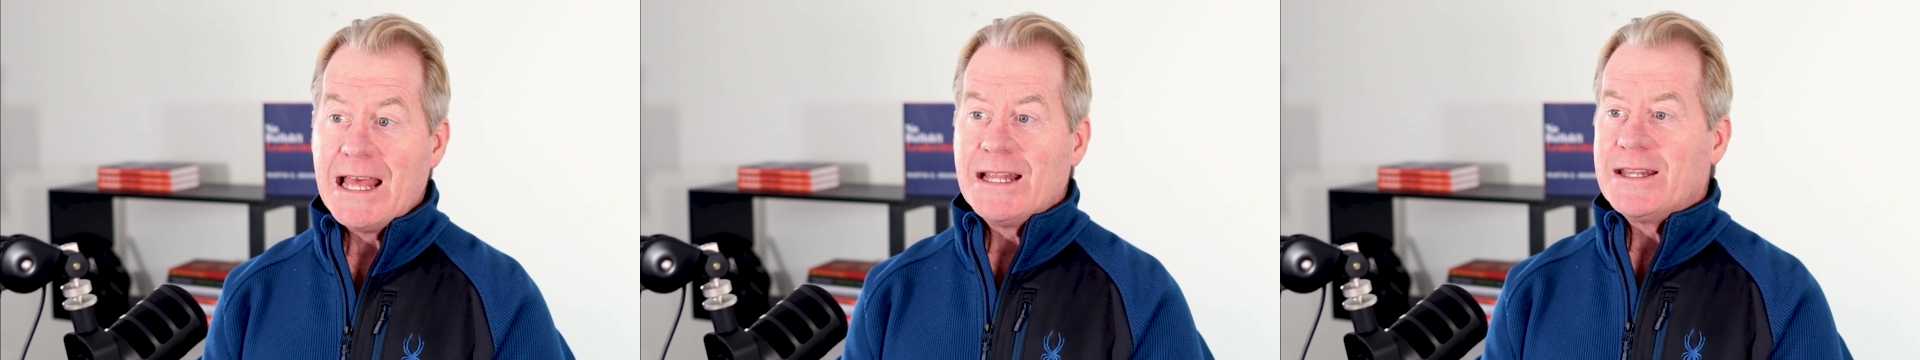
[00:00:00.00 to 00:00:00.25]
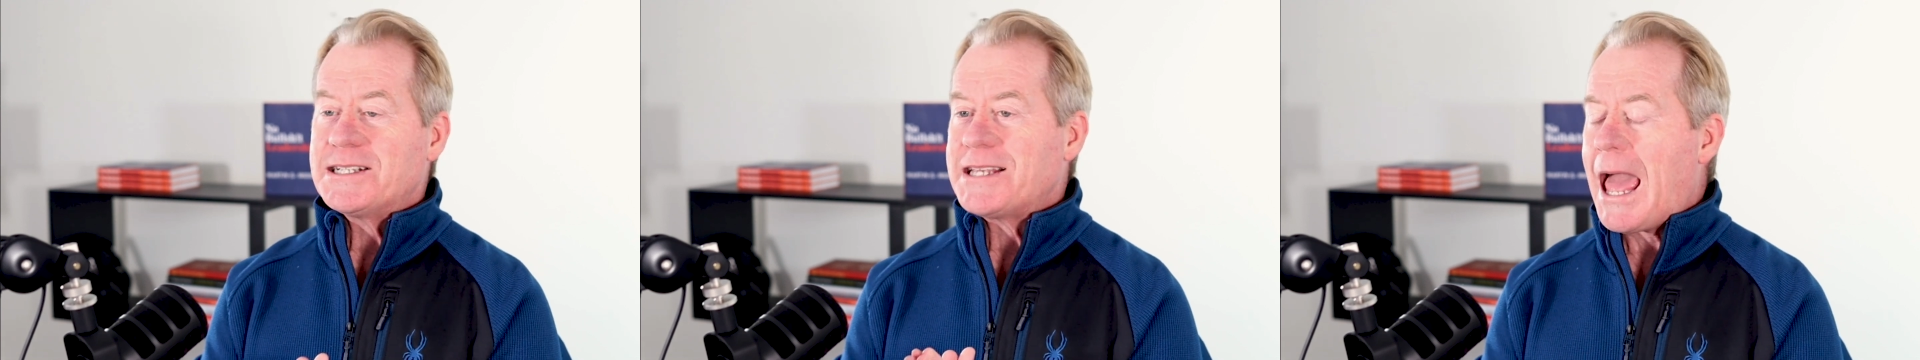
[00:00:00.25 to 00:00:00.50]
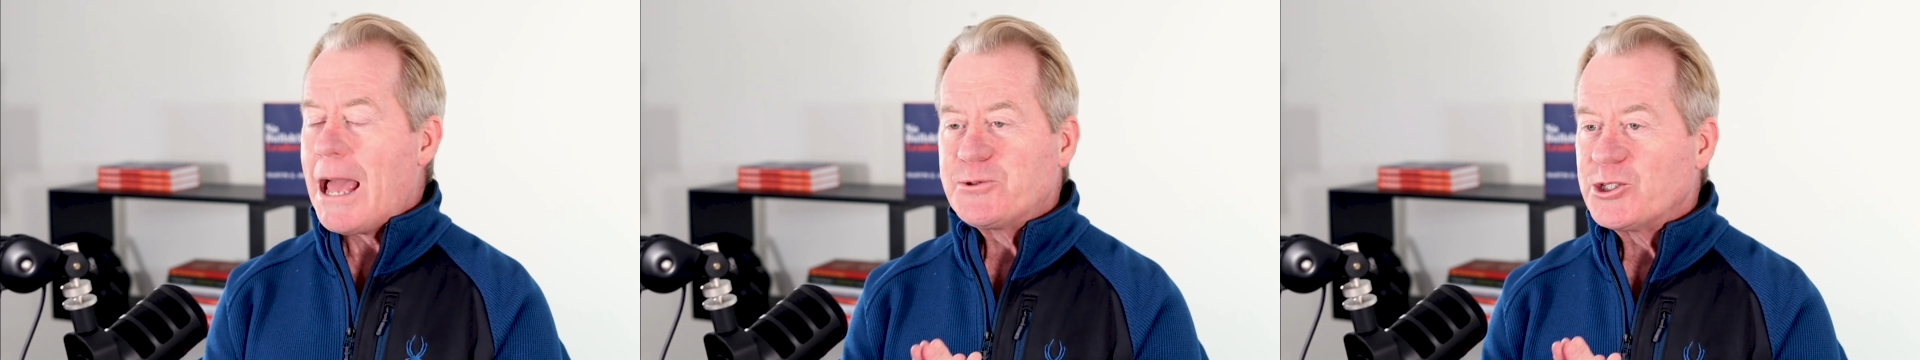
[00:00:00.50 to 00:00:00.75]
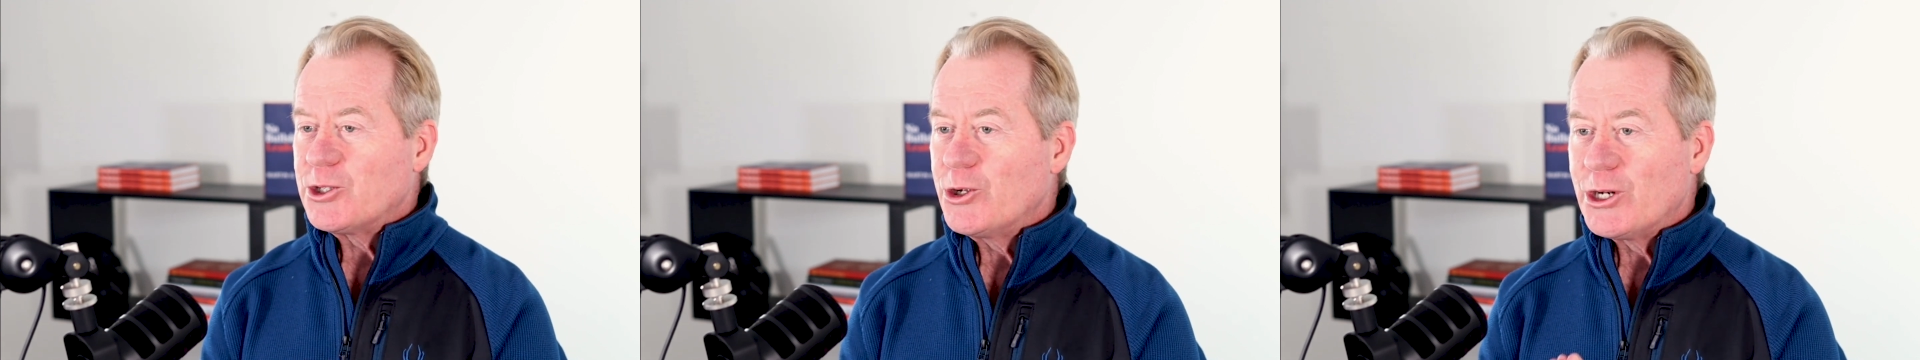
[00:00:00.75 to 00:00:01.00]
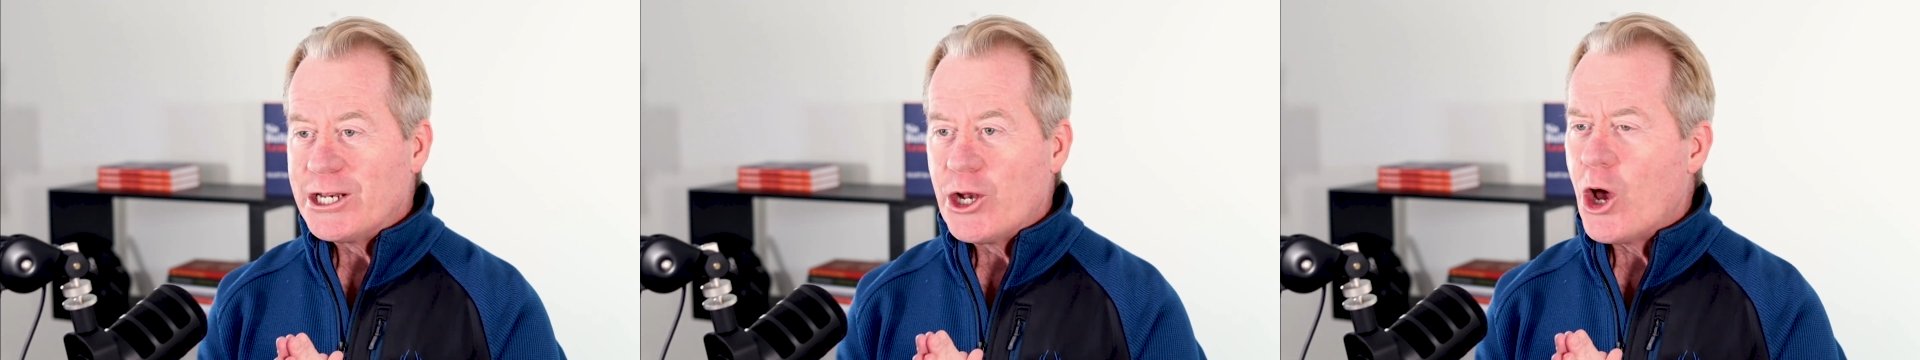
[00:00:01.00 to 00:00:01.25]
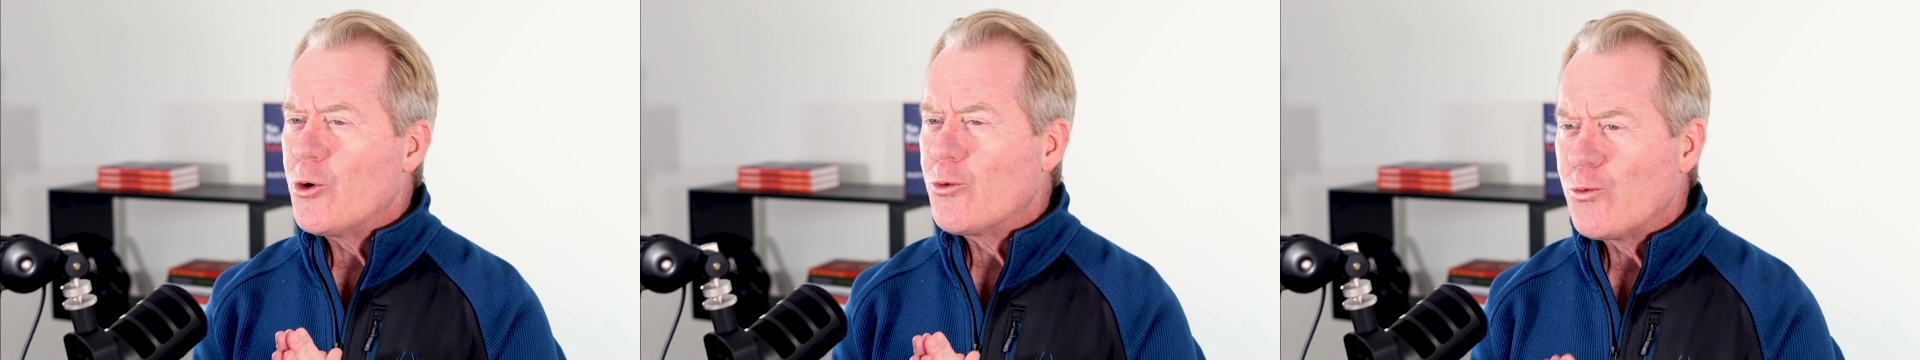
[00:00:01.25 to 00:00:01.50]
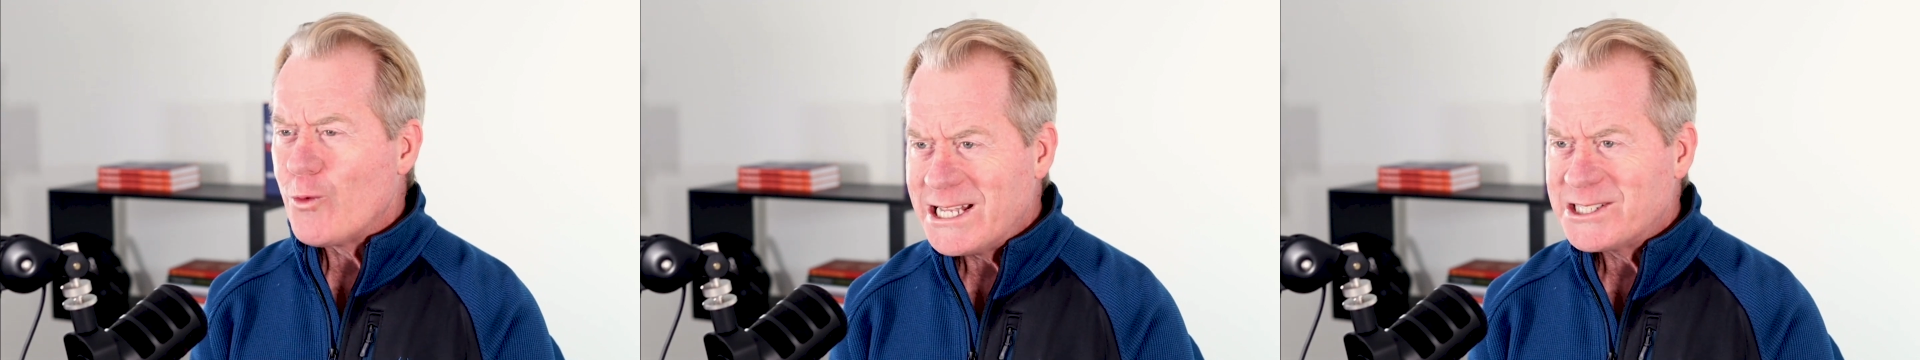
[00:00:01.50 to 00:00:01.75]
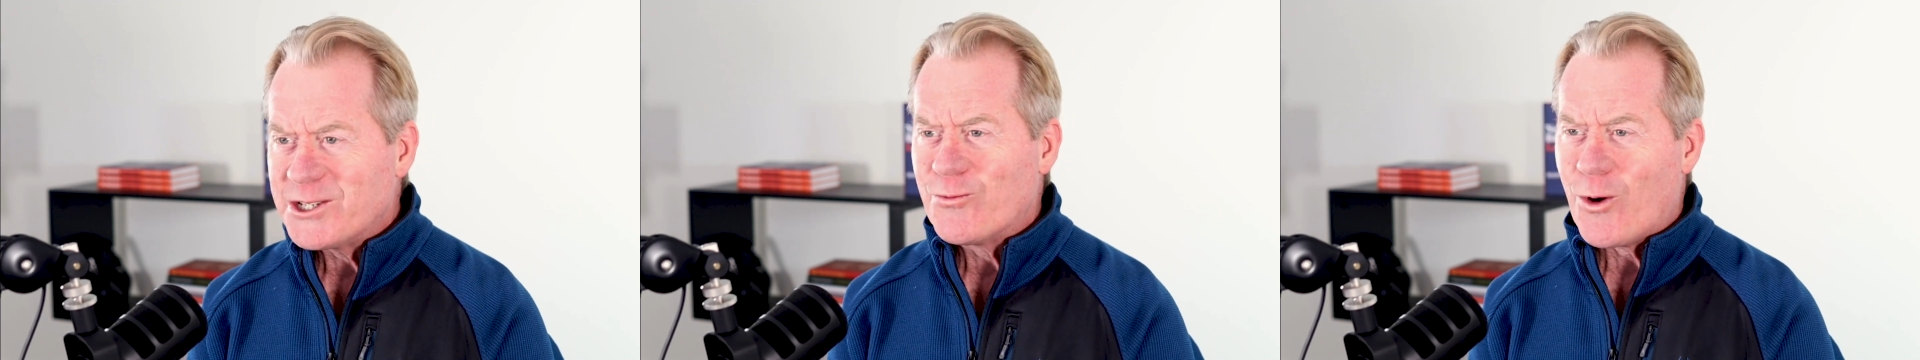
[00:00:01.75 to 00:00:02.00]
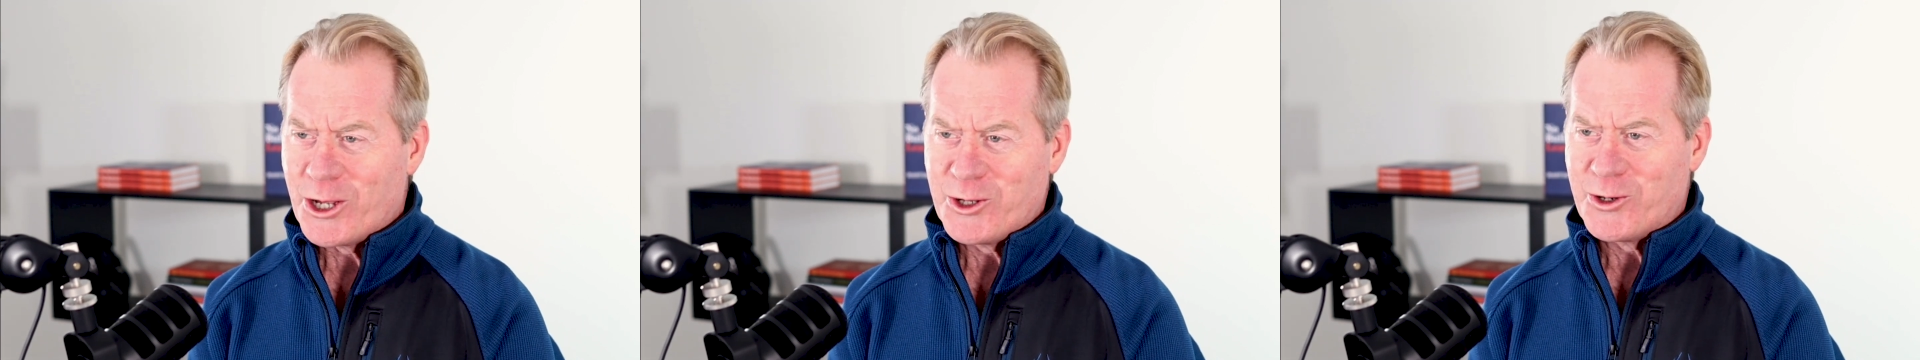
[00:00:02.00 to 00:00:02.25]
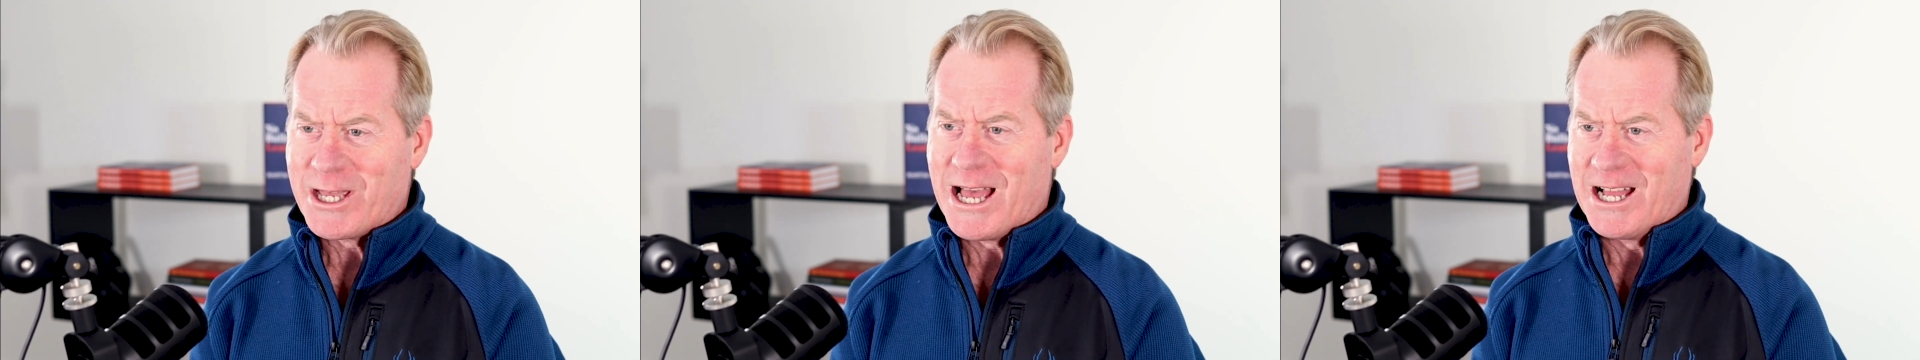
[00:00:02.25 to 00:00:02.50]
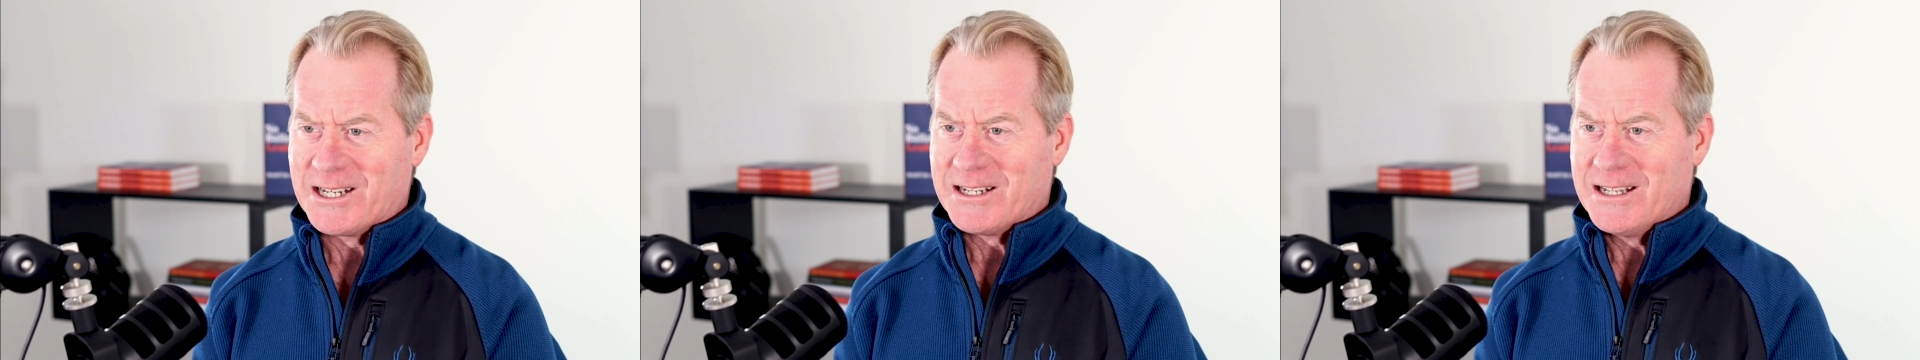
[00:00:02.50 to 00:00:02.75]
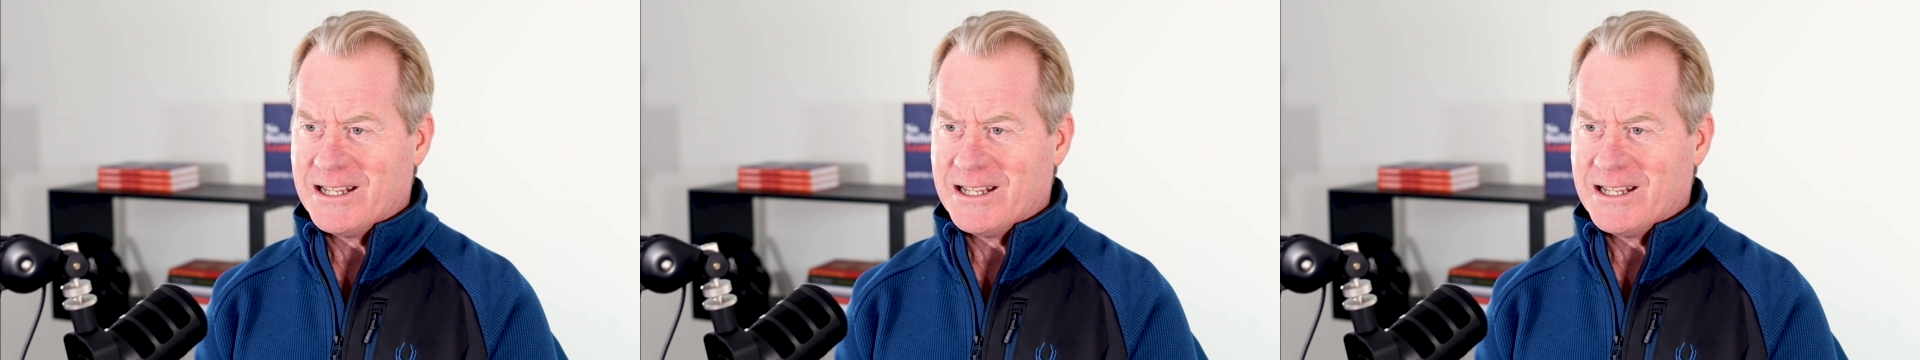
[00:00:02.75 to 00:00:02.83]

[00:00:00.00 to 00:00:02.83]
there's absolutely no reason why you can't.